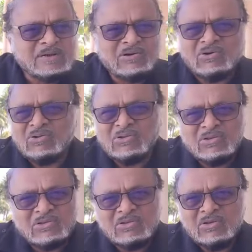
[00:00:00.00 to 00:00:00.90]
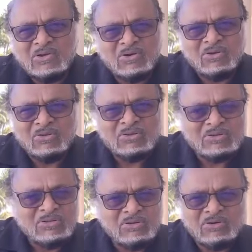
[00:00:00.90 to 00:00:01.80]
all
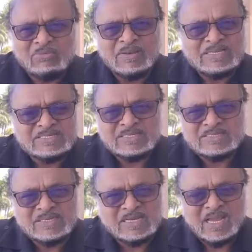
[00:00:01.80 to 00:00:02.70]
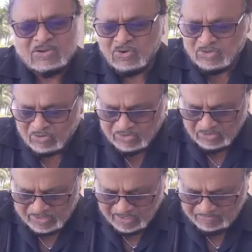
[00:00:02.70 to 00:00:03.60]
ministers. I can't call you all
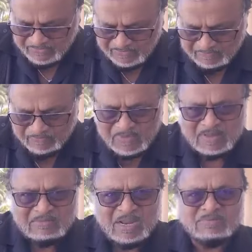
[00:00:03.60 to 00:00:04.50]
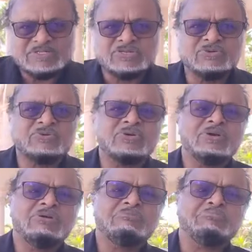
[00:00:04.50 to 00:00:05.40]
your names. I am so
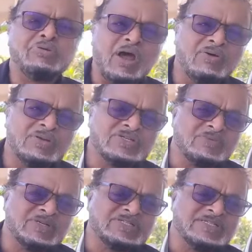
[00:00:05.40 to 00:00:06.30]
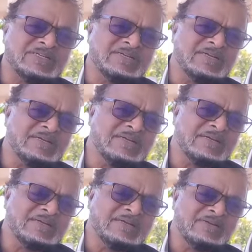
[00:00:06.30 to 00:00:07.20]
proud and so much
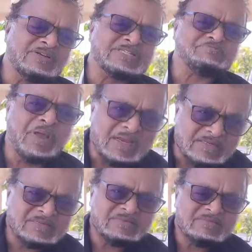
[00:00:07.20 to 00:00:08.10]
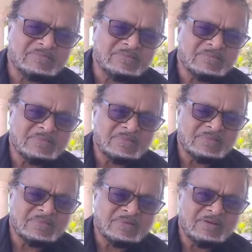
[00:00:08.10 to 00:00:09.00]
respect
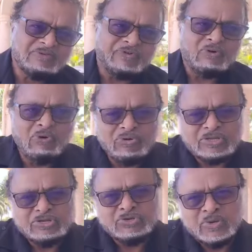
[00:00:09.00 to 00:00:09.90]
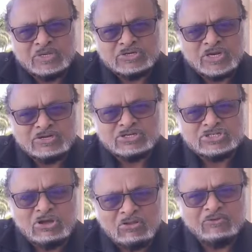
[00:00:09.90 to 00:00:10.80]
for all that you're doing to try to
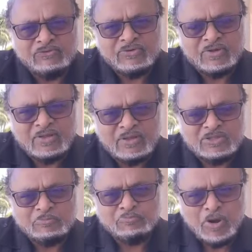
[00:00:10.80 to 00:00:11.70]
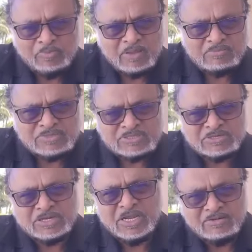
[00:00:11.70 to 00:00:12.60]
solve the problems
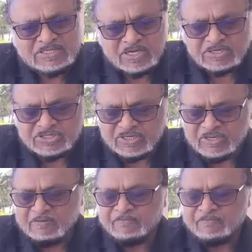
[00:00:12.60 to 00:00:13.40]
and to cure this country.